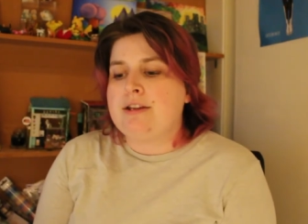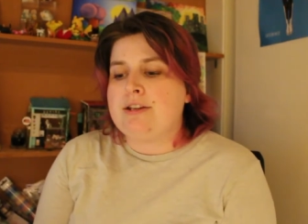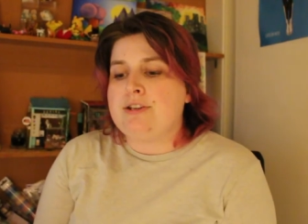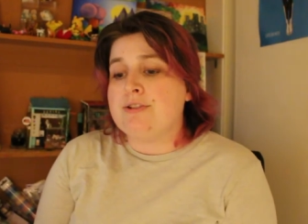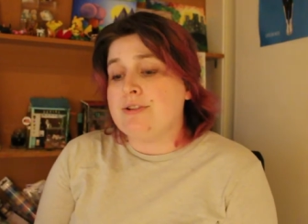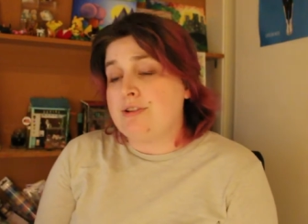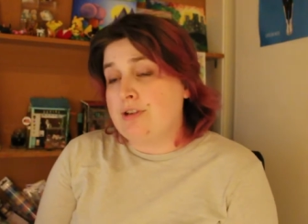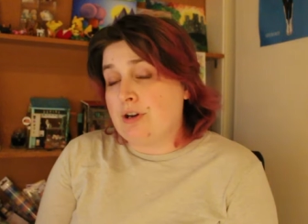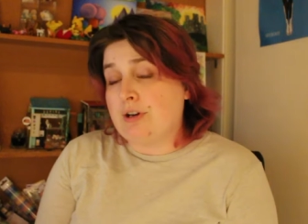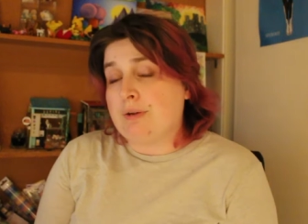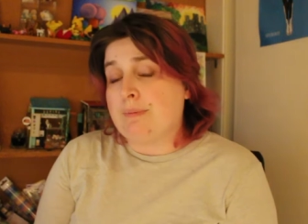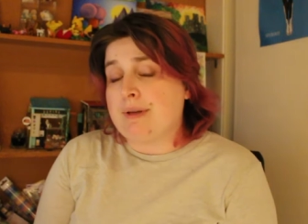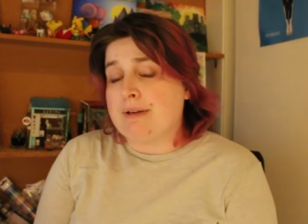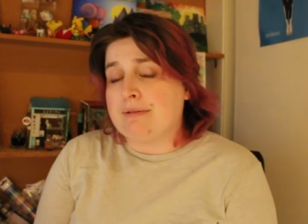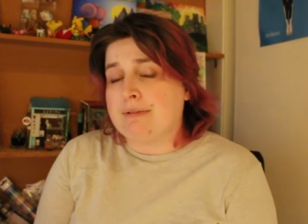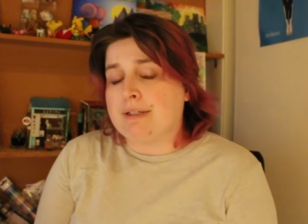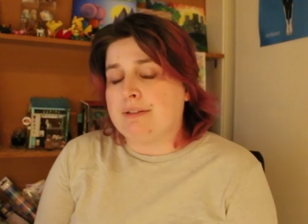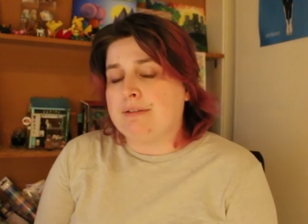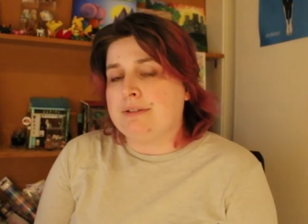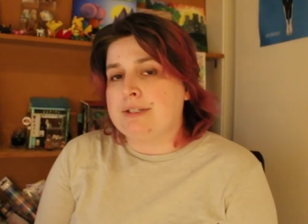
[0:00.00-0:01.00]
You gotta
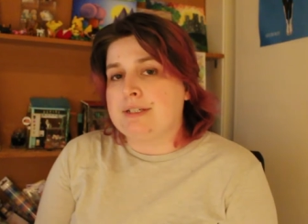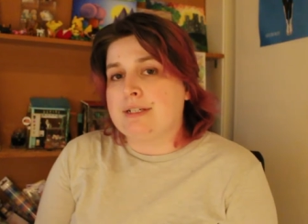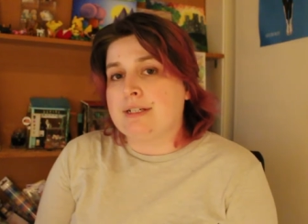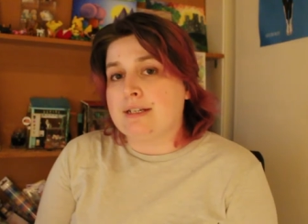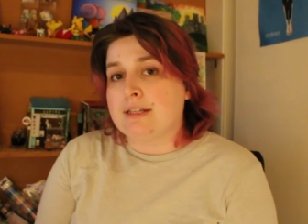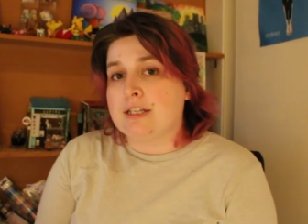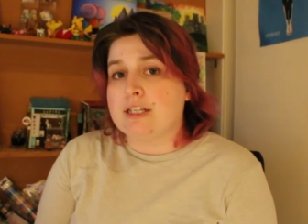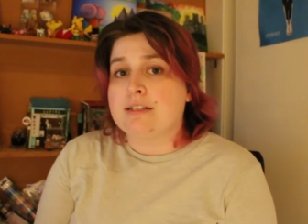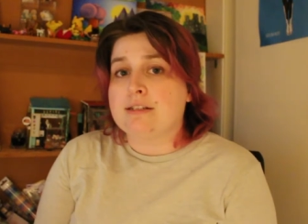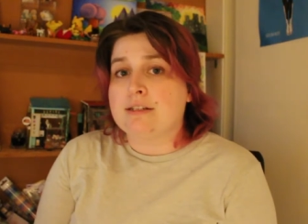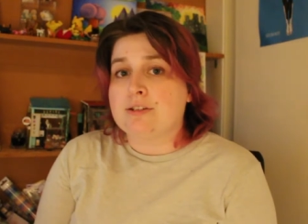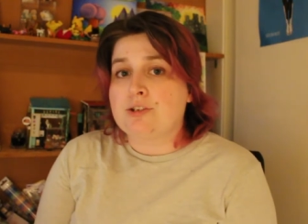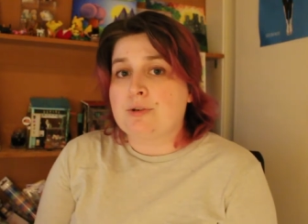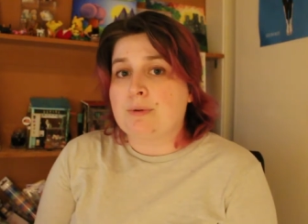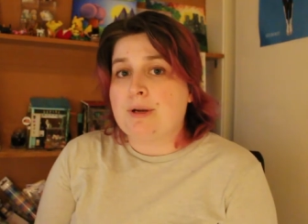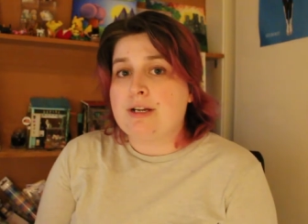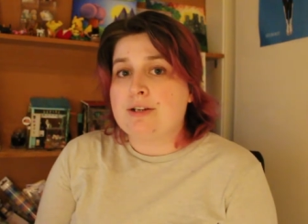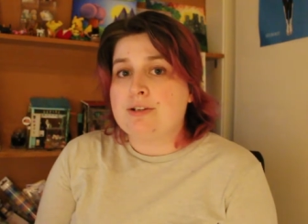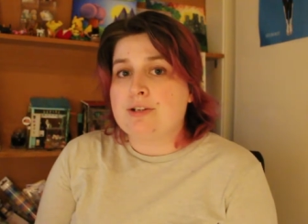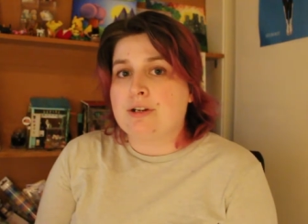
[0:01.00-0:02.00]
be realistic in this
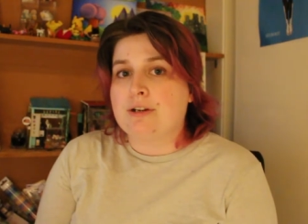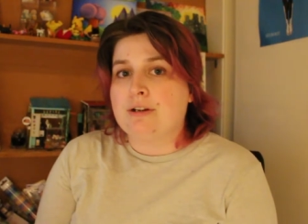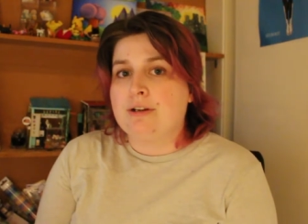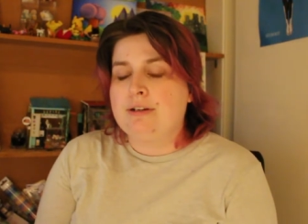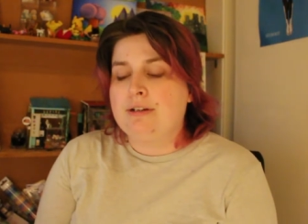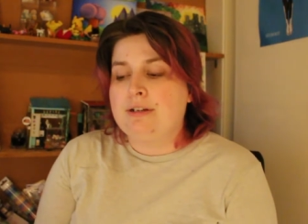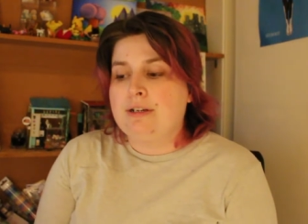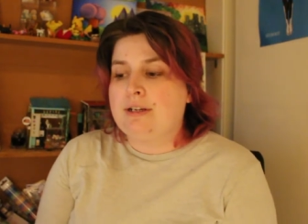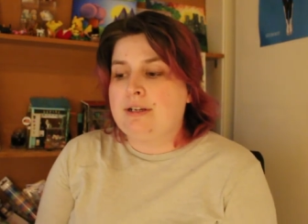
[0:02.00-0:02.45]
situation.